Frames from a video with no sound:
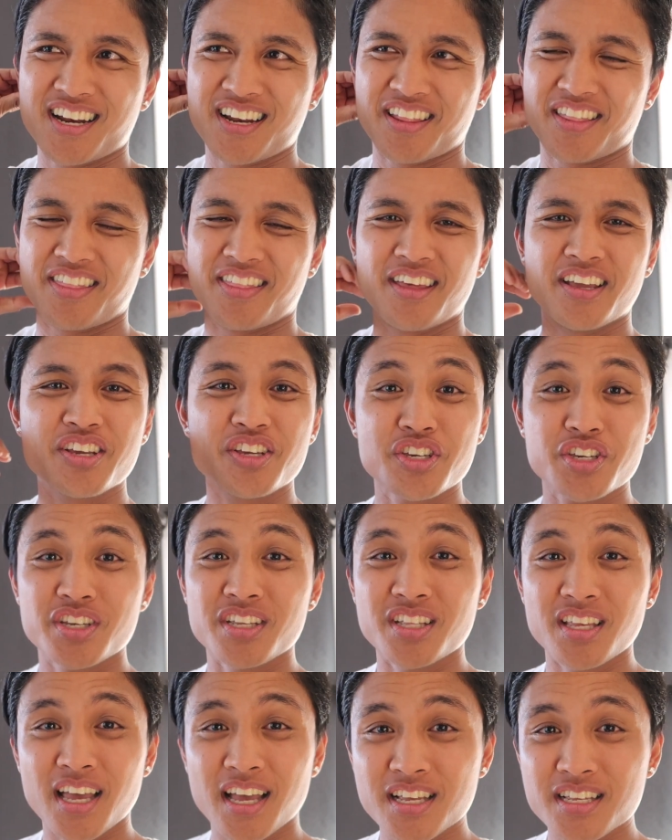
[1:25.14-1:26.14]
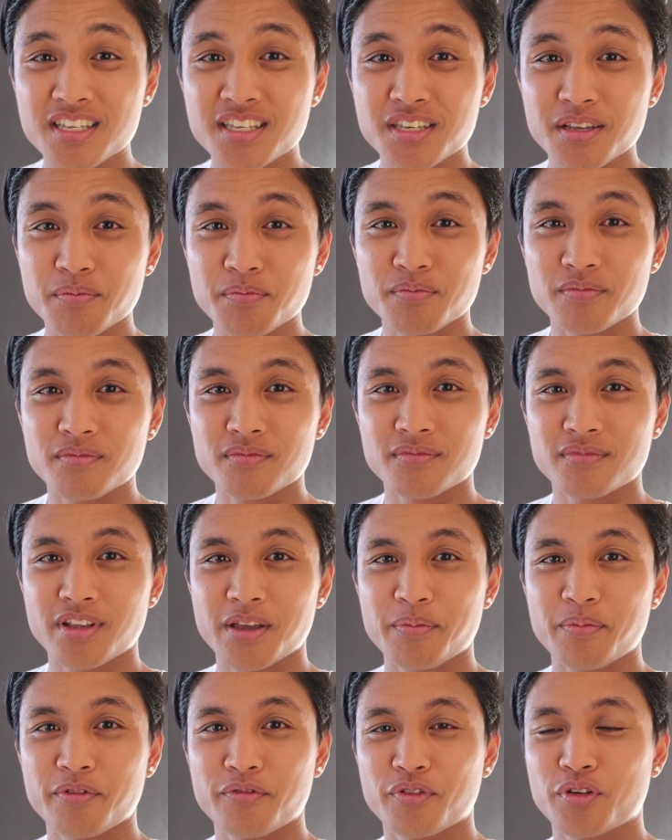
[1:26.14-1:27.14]
kinda think she has some
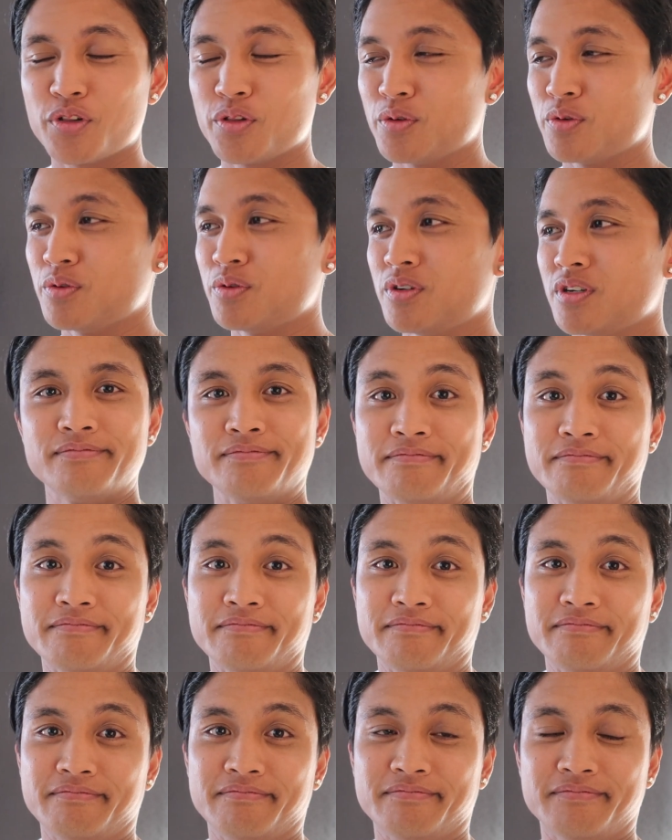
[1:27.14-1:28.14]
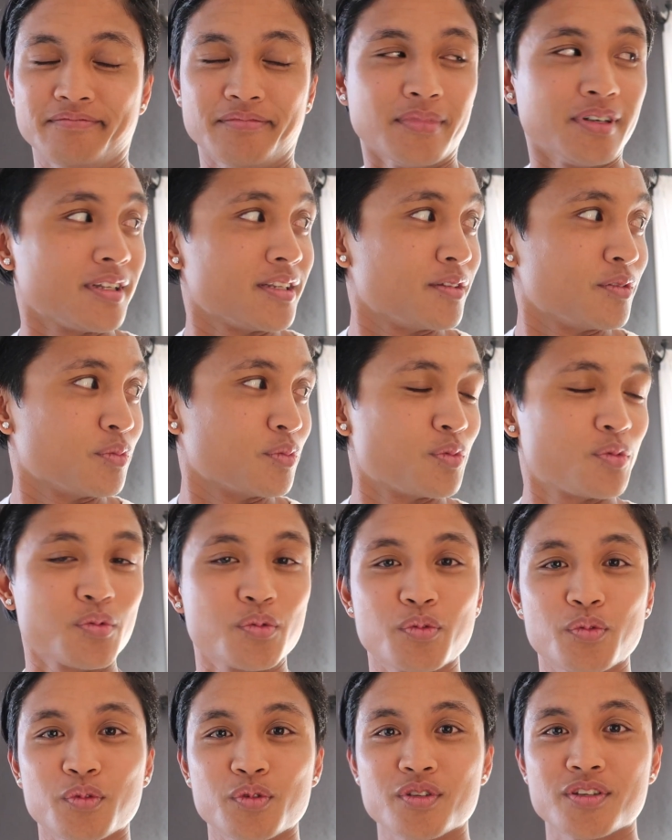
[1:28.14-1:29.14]
type of clue, but
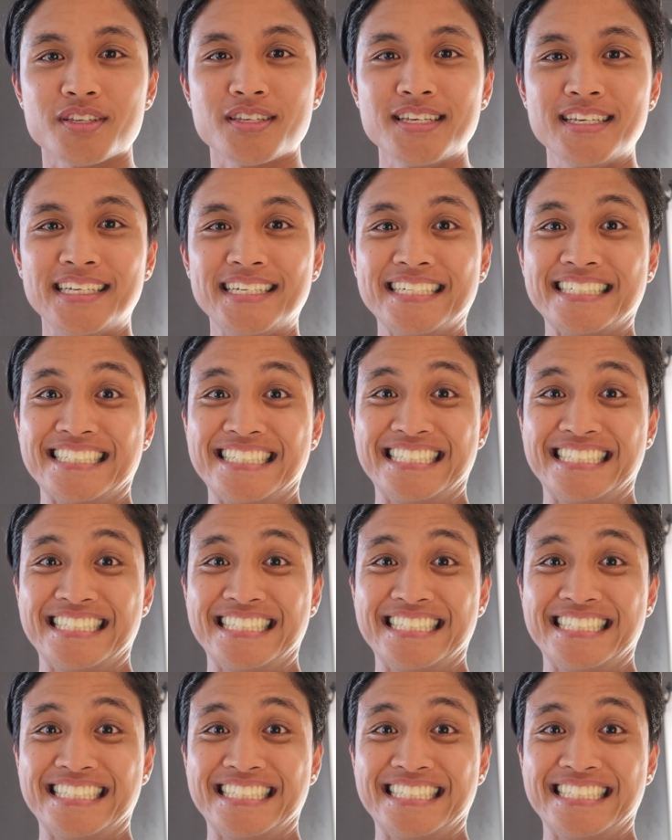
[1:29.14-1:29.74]
we'll see